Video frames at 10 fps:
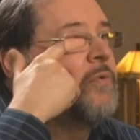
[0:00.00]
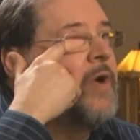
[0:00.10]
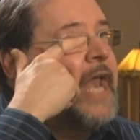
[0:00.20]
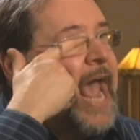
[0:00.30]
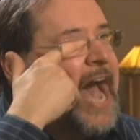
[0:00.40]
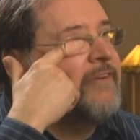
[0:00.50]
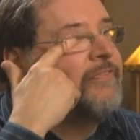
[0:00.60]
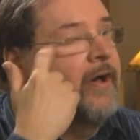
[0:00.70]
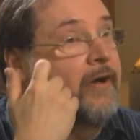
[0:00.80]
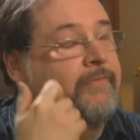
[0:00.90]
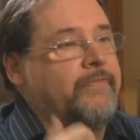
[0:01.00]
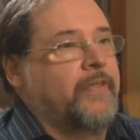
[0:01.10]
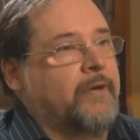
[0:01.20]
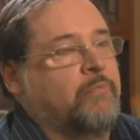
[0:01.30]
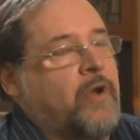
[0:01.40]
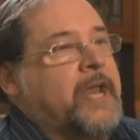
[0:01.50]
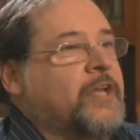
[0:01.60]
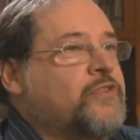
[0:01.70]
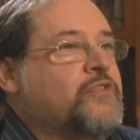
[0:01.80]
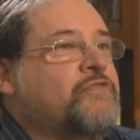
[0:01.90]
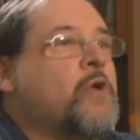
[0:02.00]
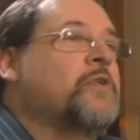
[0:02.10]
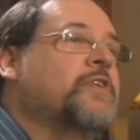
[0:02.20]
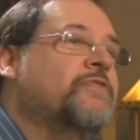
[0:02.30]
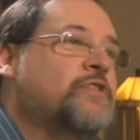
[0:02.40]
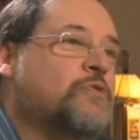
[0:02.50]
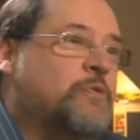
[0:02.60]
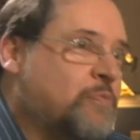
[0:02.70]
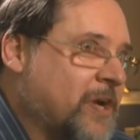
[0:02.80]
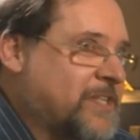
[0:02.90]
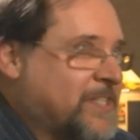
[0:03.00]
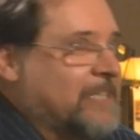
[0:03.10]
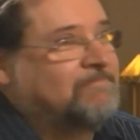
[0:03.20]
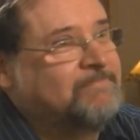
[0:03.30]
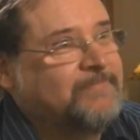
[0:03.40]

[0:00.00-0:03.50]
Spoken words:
to 1/2 of the brain is devoted to visual processing.